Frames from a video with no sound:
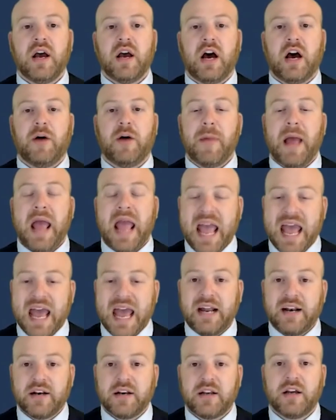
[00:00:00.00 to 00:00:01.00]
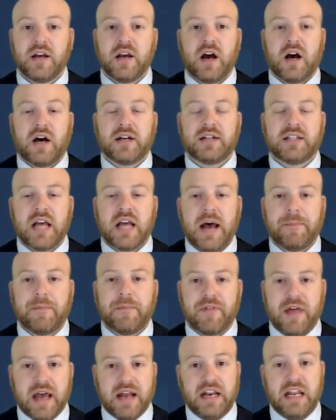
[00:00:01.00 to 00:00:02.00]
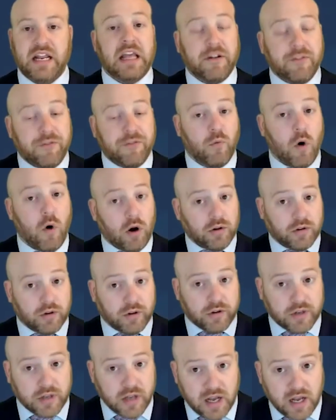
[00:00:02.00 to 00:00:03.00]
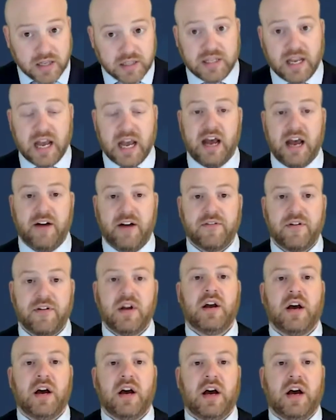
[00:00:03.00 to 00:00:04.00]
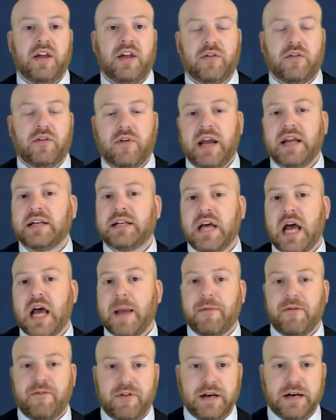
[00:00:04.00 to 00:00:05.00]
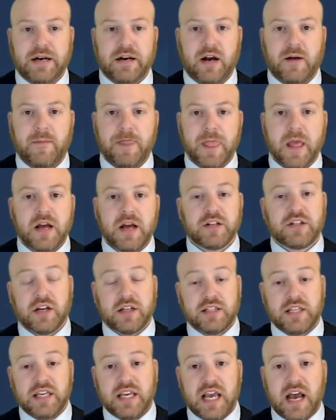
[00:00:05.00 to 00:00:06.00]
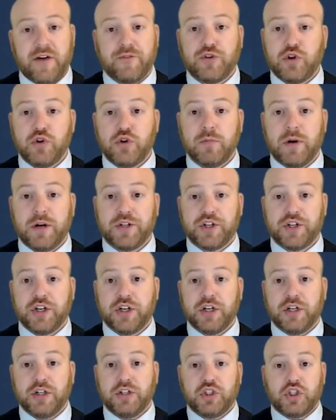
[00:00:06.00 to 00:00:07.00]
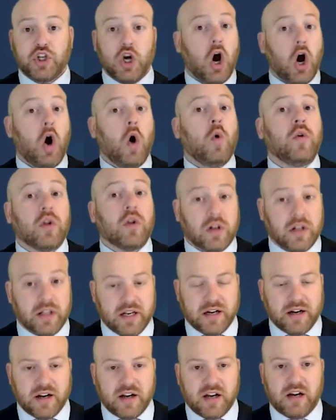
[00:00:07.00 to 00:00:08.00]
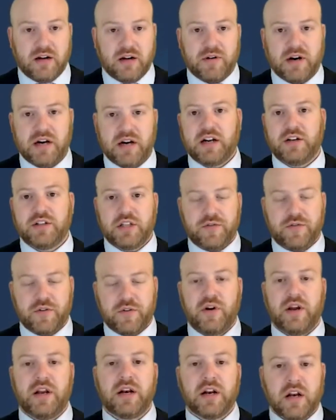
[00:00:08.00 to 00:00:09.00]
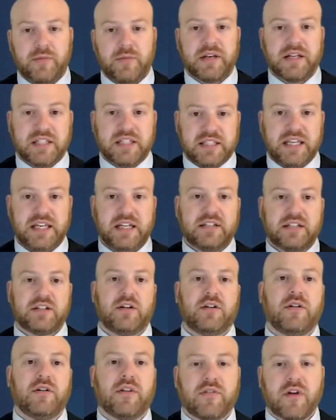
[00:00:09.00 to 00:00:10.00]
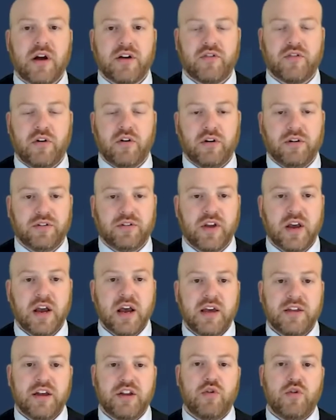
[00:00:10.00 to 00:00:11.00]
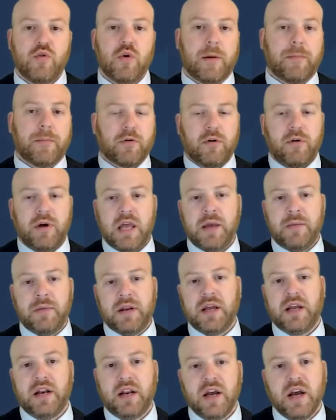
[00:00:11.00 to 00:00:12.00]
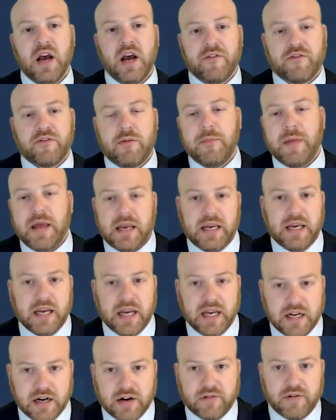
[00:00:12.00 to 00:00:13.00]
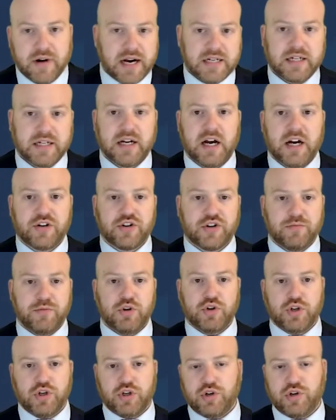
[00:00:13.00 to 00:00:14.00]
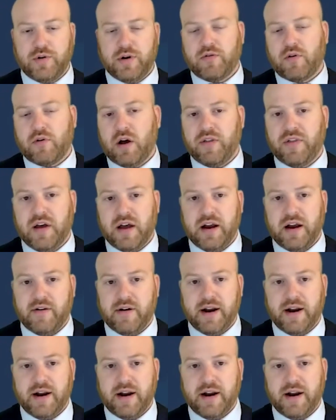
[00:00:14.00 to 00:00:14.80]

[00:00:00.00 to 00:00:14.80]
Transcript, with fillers: Um, and on top of that, if Walter does have uh, the right type of income, does he have too much total income, right? Because if your income exceeds certain thresholds, then you are prohibited from making a direct contribution to a Roth I R